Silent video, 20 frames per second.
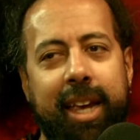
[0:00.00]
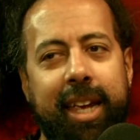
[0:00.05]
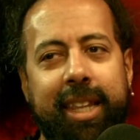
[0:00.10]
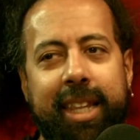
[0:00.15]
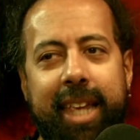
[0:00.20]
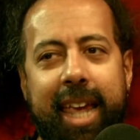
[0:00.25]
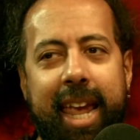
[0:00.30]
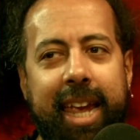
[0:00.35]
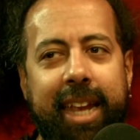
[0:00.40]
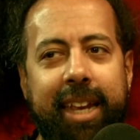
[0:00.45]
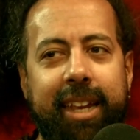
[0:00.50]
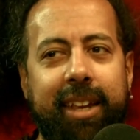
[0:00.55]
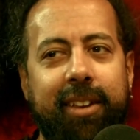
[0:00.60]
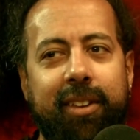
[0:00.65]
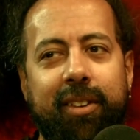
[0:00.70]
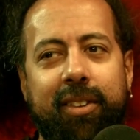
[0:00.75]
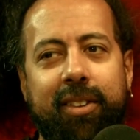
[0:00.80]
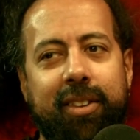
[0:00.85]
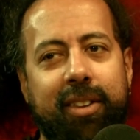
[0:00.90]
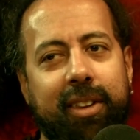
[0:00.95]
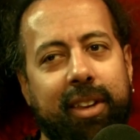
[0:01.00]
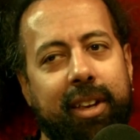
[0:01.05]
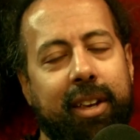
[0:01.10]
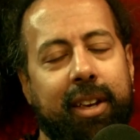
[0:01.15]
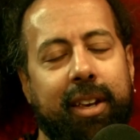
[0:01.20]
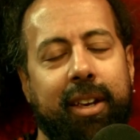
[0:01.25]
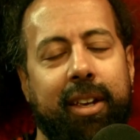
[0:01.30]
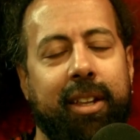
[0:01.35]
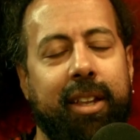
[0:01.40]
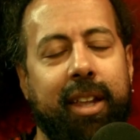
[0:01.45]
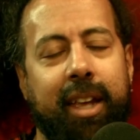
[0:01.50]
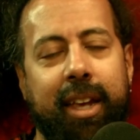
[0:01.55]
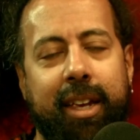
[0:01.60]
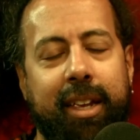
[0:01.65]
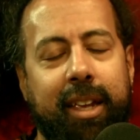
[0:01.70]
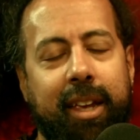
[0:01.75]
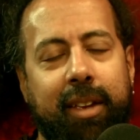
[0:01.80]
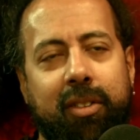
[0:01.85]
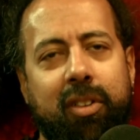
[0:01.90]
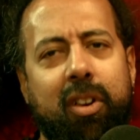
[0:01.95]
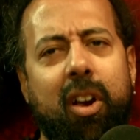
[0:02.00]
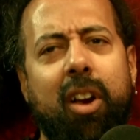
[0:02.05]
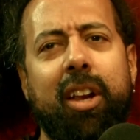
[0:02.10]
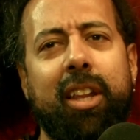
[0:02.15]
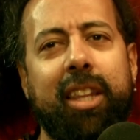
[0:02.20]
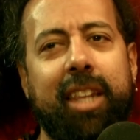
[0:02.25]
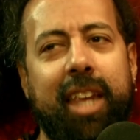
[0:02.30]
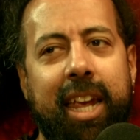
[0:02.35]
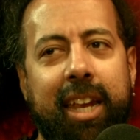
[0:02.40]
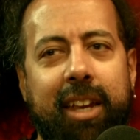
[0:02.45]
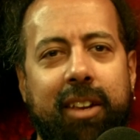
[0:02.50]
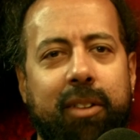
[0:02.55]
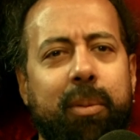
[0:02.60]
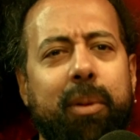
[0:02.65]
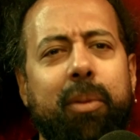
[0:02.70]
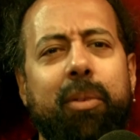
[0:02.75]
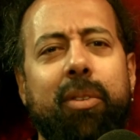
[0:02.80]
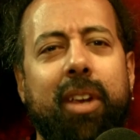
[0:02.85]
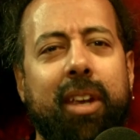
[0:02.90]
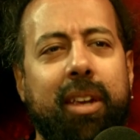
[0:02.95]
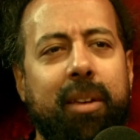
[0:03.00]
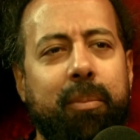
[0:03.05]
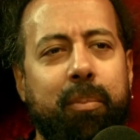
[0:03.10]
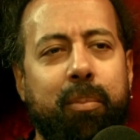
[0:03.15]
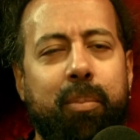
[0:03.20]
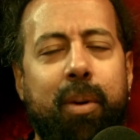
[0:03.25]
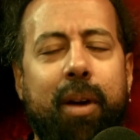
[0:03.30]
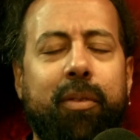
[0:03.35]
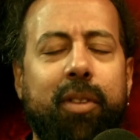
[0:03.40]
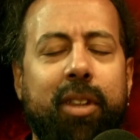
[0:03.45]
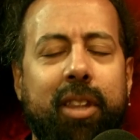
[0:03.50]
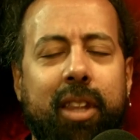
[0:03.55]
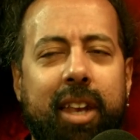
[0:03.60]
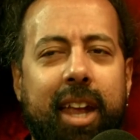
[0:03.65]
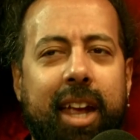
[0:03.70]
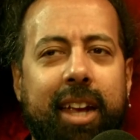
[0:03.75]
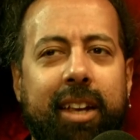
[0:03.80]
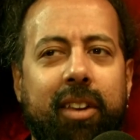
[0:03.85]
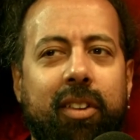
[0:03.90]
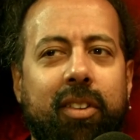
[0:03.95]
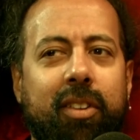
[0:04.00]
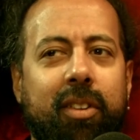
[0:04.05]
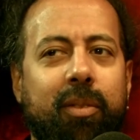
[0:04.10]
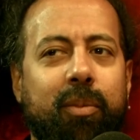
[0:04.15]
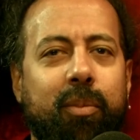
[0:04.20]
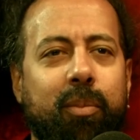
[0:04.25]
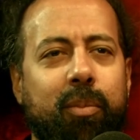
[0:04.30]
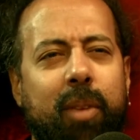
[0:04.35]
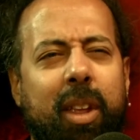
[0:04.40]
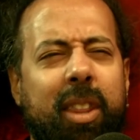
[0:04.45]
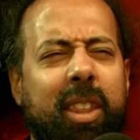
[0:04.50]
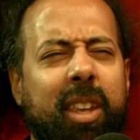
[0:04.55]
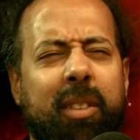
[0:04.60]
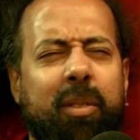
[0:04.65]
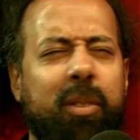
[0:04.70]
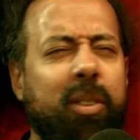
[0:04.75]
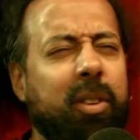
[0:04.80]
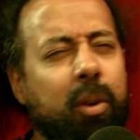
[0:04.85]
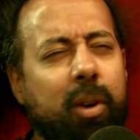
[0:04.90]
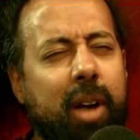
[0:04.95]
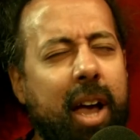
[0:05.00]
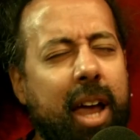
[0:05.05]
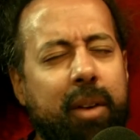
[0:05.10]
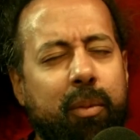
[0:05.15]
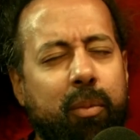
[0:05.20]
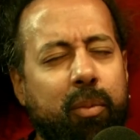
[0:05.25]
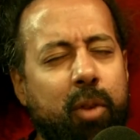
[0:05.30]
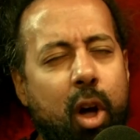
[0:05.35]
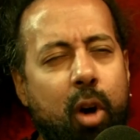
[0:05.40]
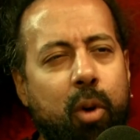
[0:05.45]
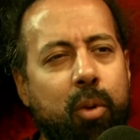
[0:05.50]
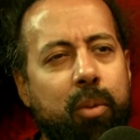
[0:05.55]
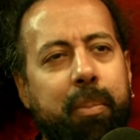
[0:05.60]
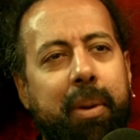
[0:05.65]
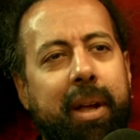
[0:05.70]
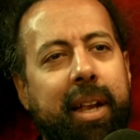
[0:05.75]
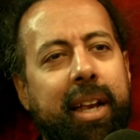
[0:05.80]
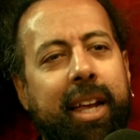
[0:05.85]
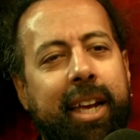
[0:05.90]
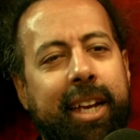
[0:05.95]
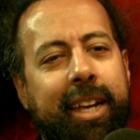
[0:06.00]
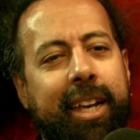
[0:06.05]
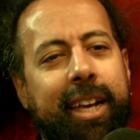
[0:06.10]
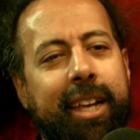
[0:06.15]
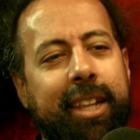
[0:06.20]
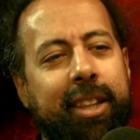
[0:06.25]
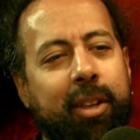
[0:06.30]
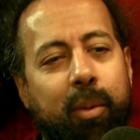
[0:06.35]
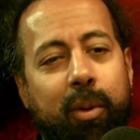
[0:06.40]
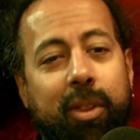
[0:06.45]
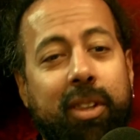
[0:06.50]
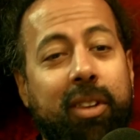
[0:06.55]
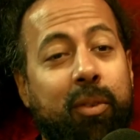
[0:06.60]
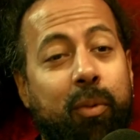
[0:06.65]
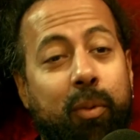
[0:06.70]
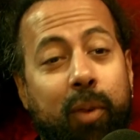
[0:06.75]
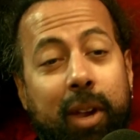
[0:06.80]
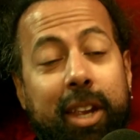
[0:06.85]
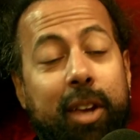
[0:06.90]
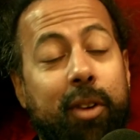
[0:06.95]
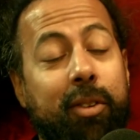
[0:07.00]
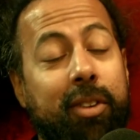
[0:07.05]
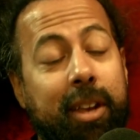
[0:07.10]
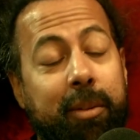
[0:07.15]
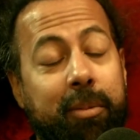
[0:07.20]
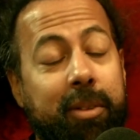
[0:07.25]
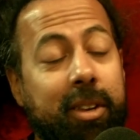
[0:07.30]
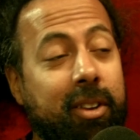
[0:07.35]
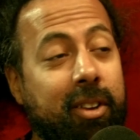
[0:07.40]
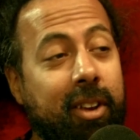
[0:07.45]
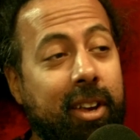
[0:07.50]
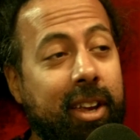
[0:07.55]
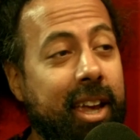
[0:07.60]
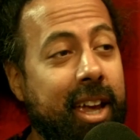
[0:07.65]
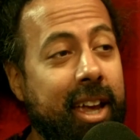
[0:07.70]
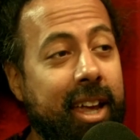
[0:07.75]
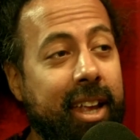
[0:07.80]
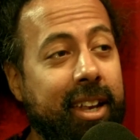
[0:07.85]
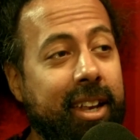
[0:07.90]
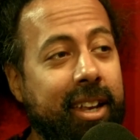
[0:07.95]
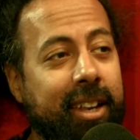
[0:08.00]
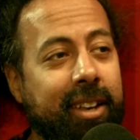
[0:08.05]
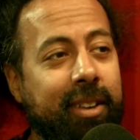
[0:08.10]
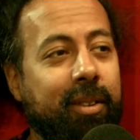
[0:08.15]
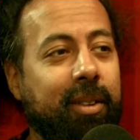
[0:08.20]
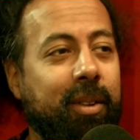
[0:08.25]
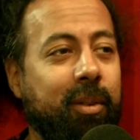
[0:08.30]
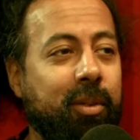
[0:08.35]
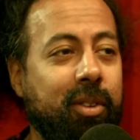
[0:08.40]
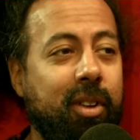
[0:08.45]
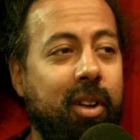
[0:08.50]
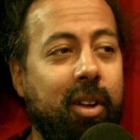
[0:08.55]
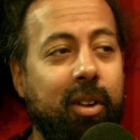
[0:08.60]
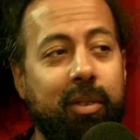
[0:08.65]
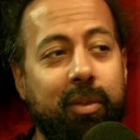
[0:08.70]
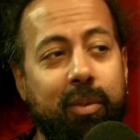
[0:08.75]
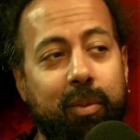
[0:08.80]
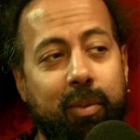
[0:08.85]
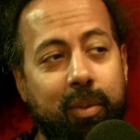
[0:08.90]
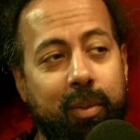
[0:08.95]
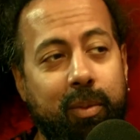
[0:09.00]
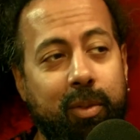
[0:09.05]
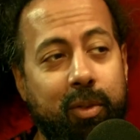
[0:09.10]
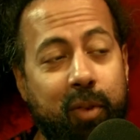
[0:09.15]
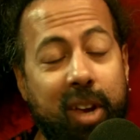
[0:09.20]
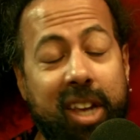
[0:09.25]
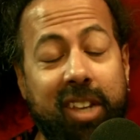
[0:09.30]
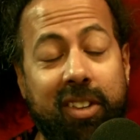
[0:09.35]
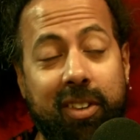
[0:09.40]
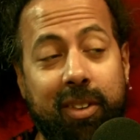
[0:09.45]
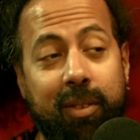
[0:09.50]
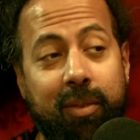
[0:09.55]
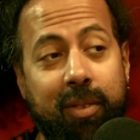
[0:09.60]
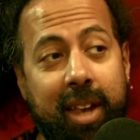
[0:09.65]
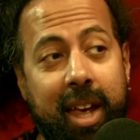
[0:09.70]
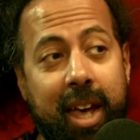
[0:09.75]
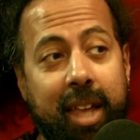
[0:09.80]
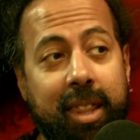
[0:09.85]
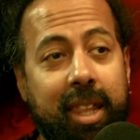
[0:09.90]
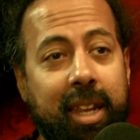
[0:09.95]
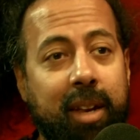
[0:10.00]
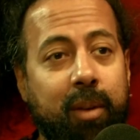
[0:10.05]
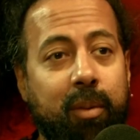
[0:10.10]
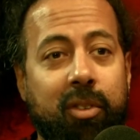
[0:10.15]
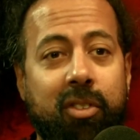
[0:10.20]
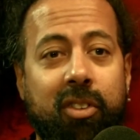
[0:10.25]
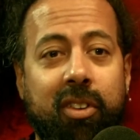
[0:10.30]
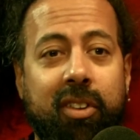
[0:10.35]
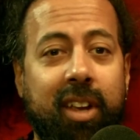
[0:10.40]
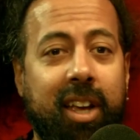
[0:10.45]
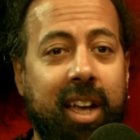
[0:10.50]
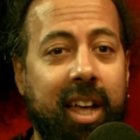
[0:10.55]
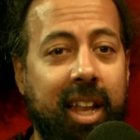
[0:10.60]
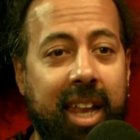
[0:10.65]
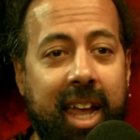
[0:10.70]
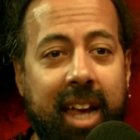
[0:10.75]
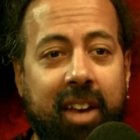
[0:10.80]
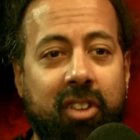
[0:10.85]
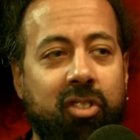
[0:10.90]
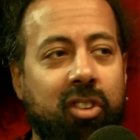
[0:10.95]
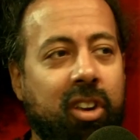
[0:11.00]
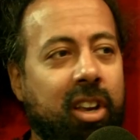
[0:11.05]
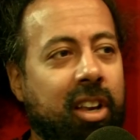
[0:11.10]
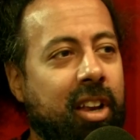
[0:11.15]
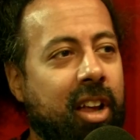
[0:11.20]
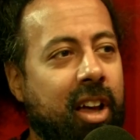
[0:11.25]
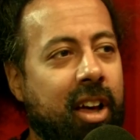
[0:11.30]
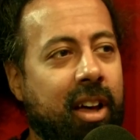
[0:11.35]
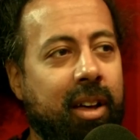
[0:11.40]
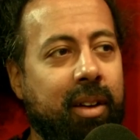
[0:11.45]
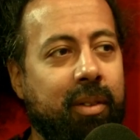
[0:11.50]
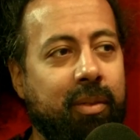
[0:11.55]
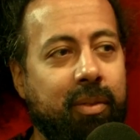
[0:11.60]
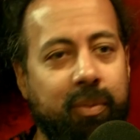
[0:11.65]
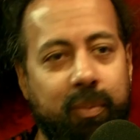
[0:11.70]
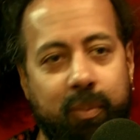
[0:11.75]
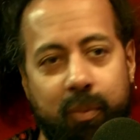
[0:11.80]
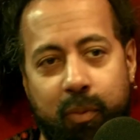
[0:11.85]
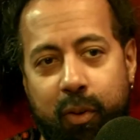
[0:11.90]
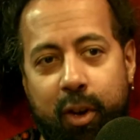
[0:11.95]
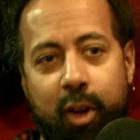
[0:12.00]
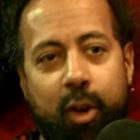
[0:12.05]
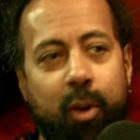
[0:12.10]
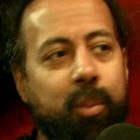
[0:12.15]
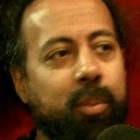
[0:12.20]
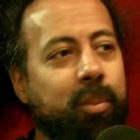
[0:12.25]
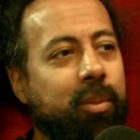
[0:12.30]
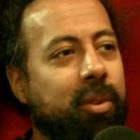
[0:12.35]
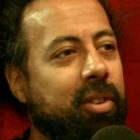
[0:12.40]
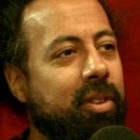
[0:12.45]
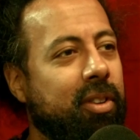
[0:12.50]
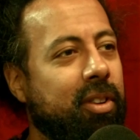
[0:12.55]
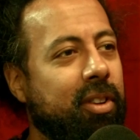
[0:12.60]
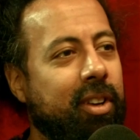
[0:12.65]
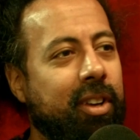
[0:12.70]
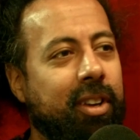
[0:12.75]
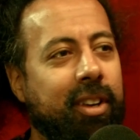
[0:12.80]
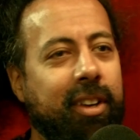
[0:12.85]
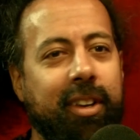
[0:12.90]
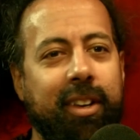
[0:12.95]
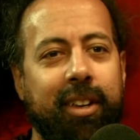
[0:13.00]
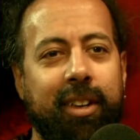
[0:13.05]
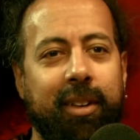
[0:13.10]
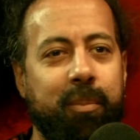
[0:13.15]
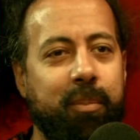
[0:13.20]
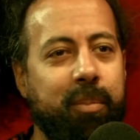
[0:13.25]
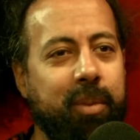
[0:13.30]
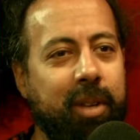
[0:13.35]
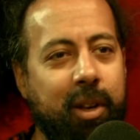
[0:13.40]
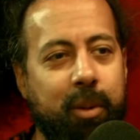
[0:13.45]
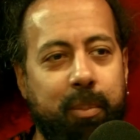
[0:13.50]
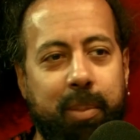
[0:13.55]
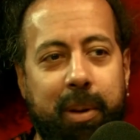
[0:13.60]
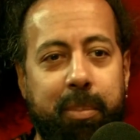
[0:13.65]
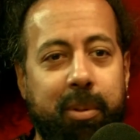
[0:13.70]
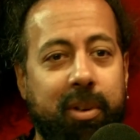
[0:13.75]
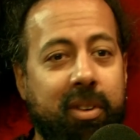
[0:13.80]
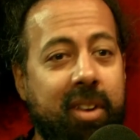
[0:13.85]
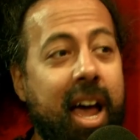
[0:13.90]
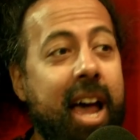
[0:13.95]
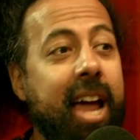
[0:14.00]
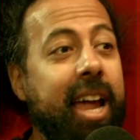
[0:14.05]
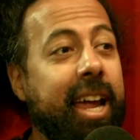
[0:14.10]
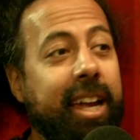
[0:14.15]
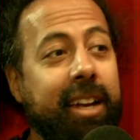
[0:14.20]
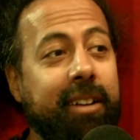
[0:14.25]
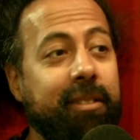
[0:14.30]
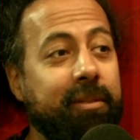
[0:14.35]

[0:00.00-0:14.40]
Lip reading: In the 80s. It started in the 80s, but it was prevalent in the 90s, and I think it's still kind of known. But there were these videotapes that you could get, and it was called Faces of Death, and it was just a collection of filmed, people dying.